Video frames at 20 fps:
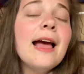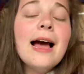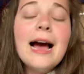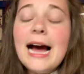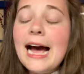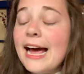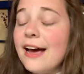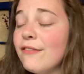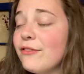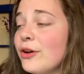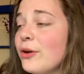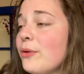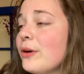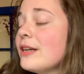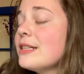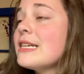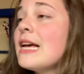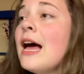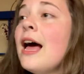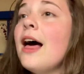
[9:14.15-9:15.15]
I have no
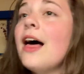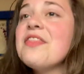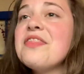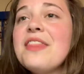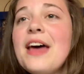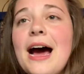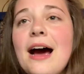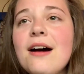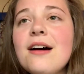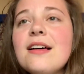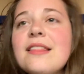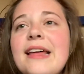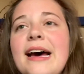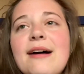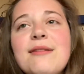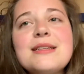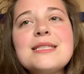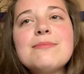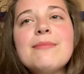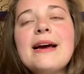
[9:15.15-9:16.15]
words. That
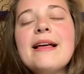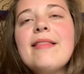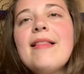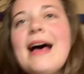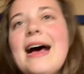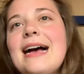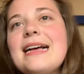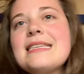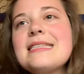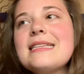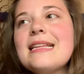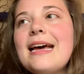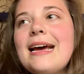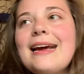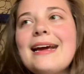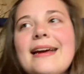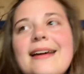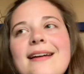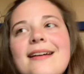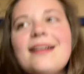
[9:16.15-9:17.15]
was my last,
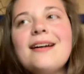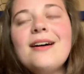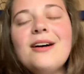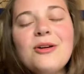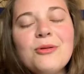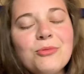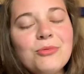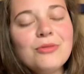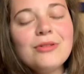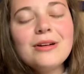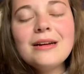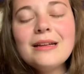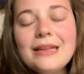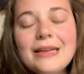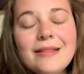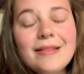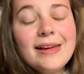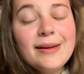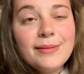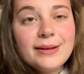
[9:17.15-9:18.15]
like, really
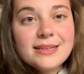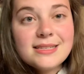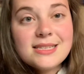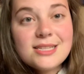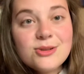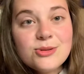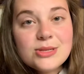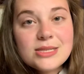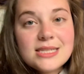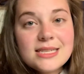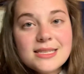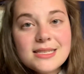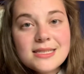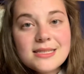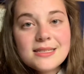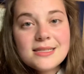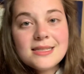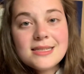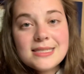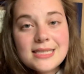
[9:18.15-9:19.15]
lame excuse to
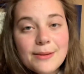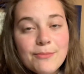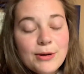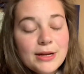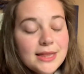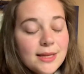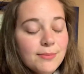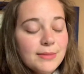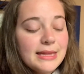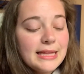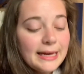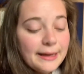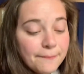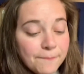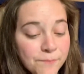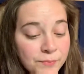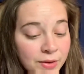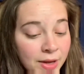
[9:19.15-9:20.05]
separate them at the end.